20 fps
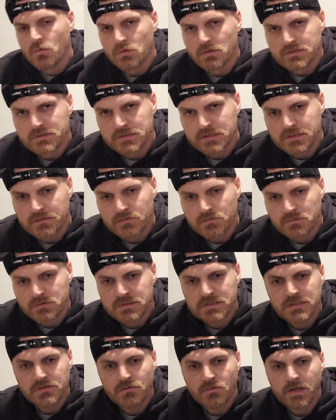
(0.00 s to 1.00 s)
we'll see. We'll
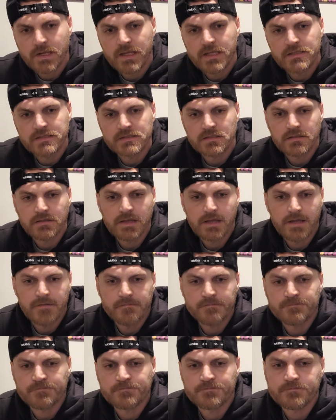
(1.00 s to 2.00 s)
see the weigh-ins on that.
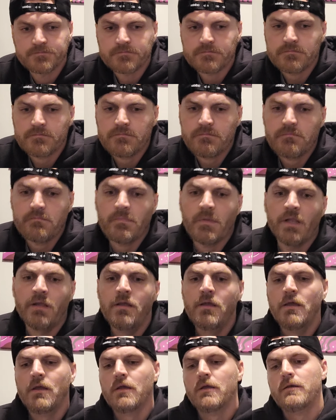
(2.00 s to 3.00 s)

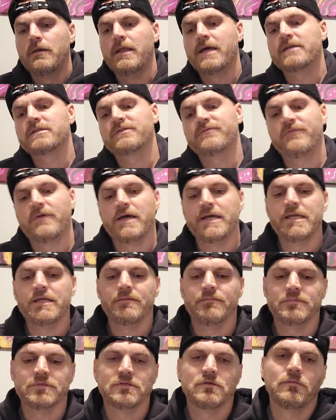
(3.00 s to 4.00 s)
Next
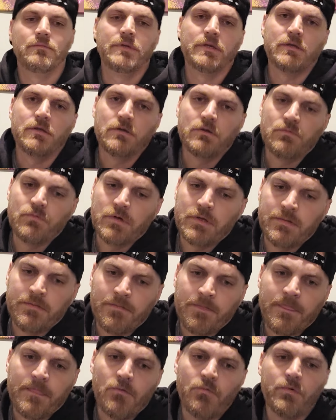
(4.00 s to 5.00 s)
fight is gonna be a good one.
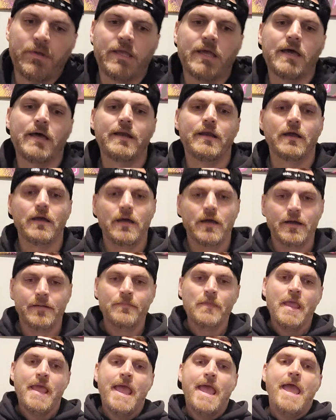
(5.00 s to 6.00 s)
We got uh,
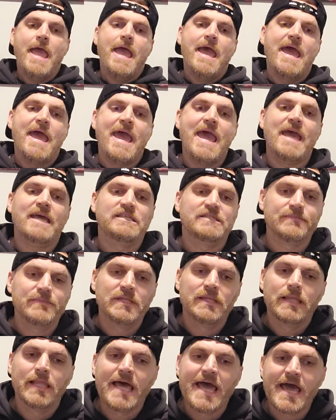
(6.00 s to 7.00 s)

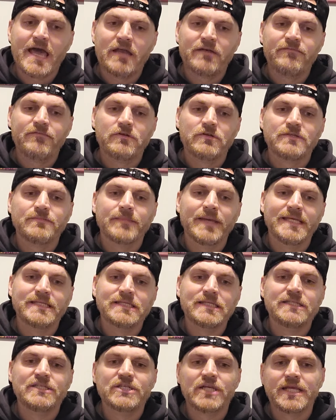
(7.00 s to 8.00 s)
Aspen Ladd versus
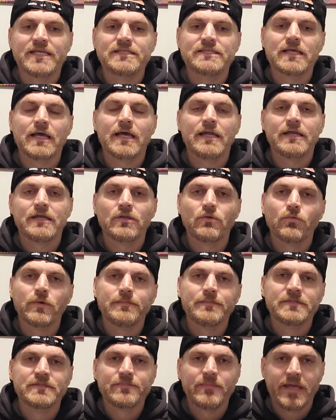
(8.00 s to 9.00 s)
Macy Chiasson in the
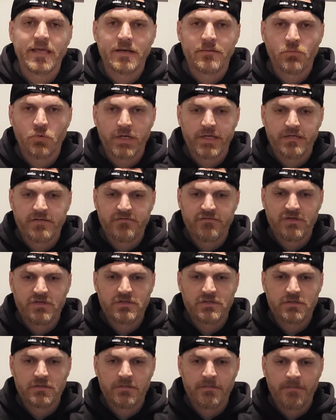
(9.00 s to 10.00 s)
women's bantamweight
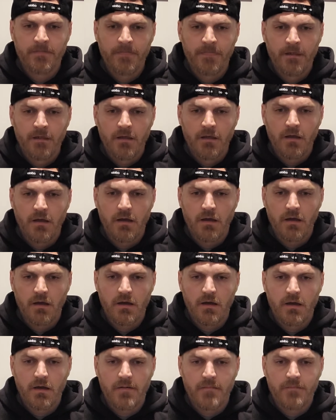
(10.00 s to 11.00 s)
division.
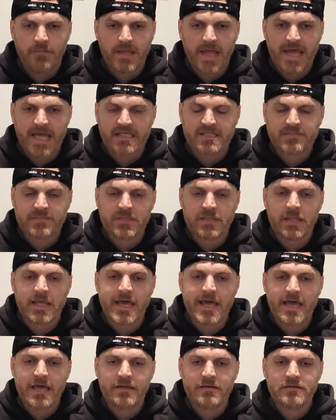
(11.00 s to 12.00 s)
Uh, Aspen
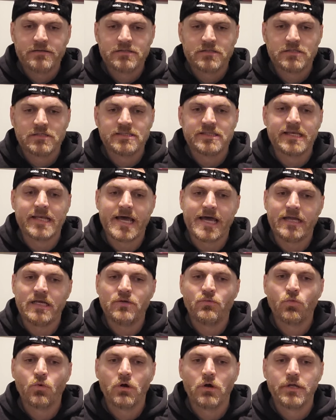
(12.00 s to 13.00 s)
Ladd, she's nine
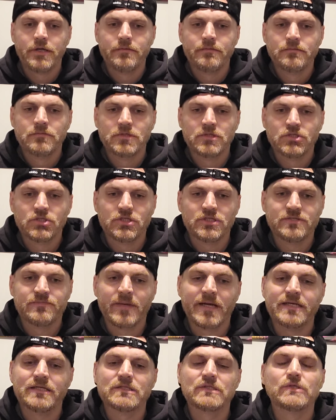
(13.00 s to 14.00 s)
and one. She's
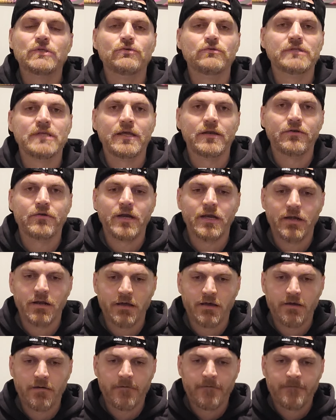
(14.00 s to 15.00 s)
minus two ten right
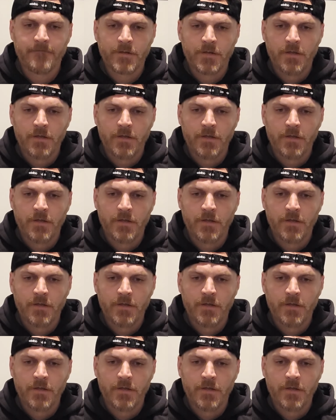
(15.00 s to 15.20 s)
now.